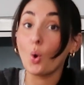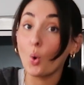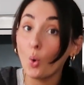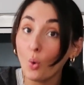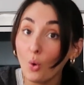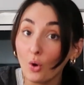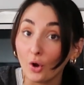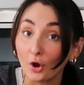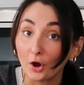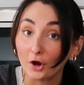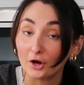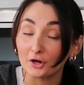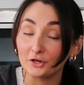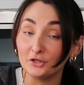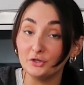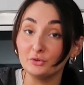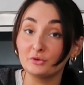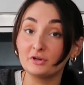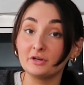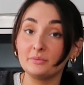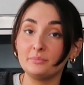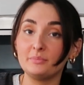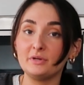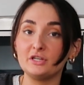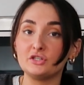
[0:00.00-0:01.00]
or you
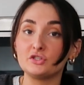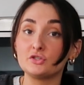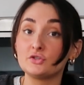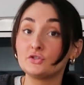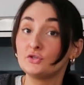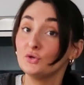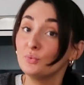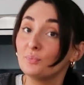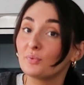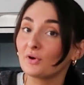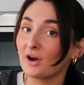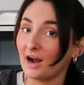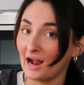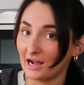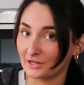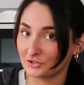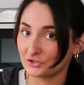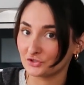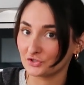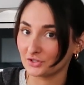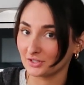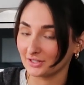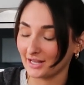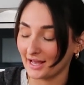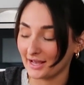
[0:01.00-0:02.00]
can be super
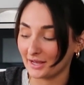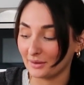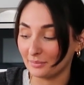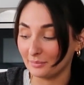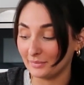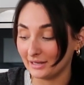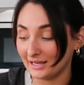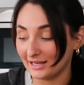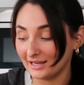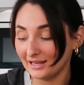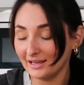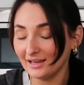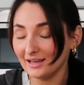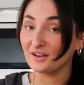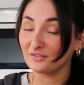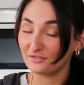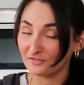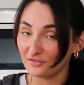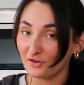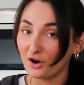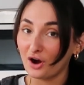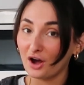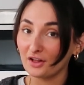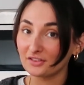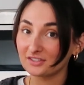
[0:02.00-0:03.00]
extra like me and
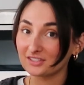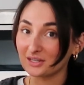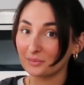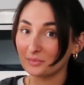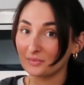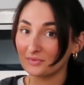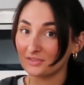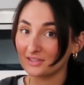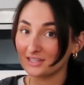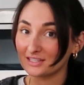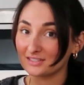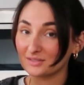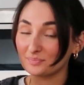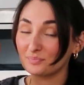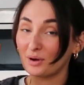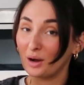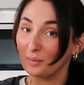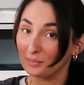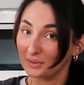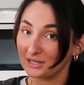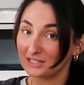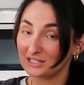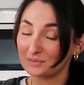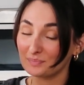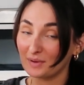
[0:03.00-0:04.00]
froth some of this
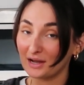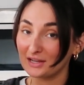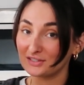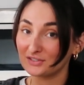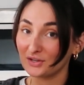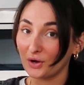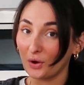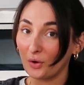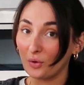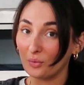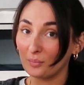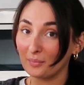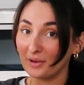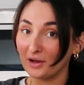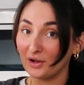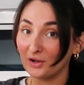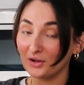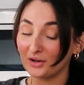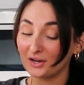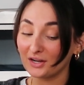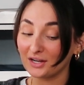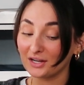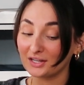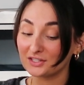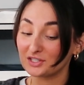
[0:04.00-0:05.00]
pumpkin spice oat
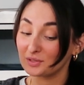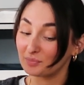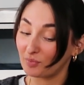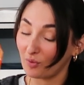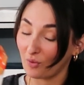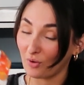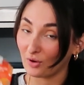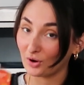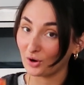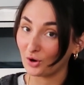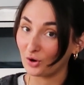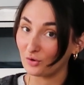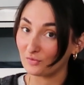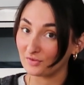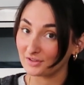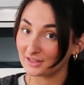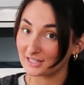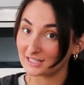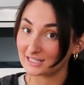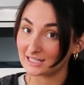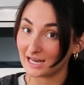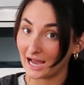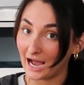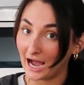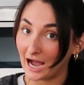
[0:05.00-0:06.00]
milk to pour over
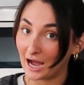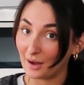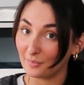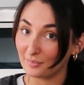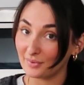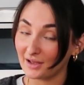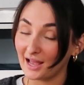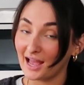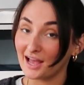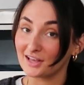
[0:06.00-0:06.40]
the top